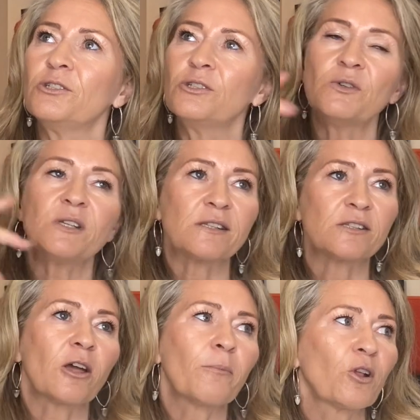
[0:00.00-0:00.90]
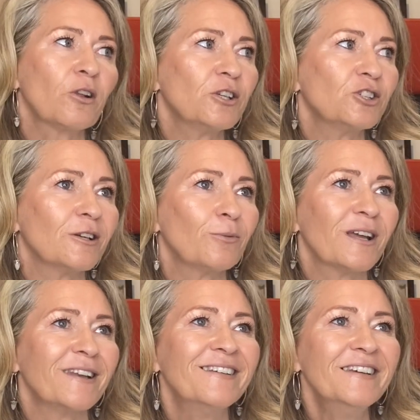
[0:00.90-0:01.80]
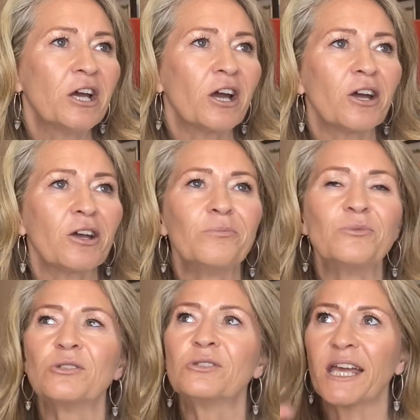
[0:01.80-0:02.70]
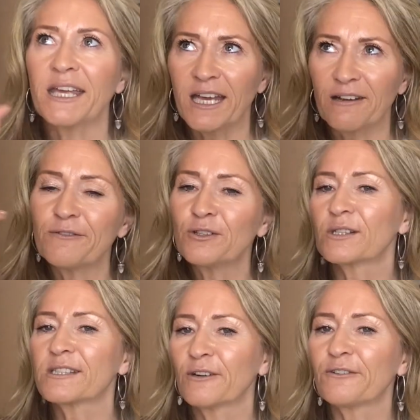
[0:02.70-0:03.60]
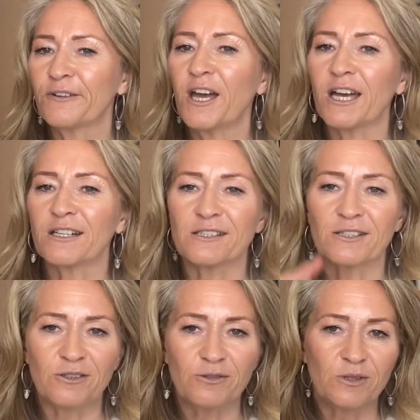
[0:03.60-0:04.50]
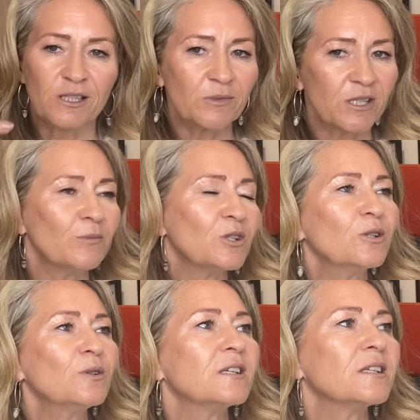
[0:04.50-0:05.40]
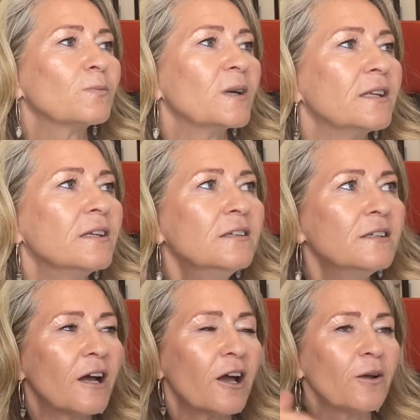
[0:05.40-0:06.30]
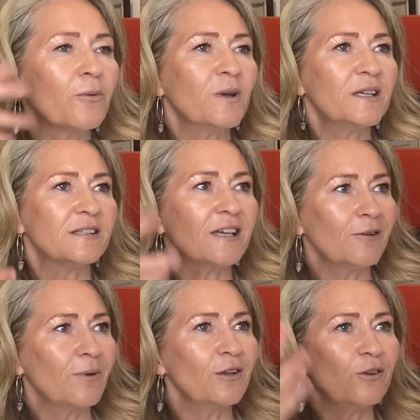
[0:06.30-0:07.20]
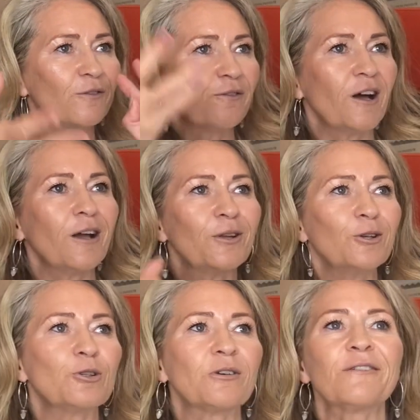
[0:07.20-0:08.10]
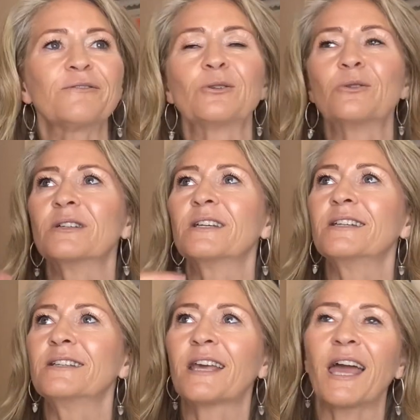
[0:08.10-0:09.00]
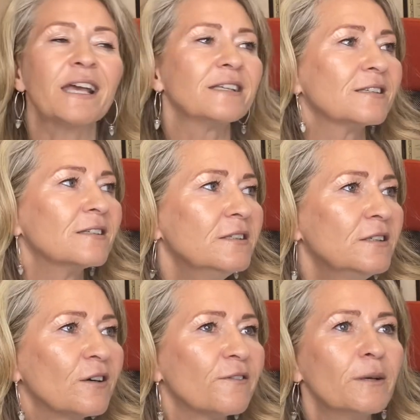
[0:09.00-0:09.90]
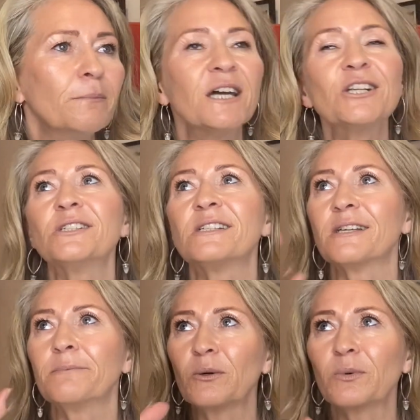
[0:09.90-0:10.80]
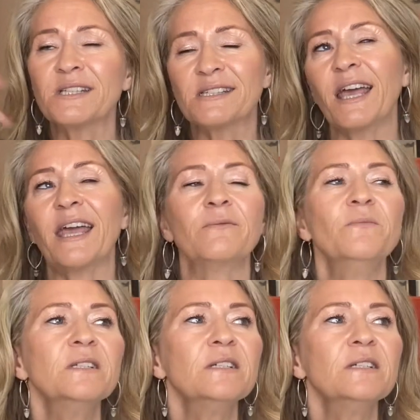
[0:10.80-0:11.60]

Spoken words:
use this terminology when to take care of yourself first. You sometimes use this when we see when you fly, when you travel, in the case of an emergency. But we are saying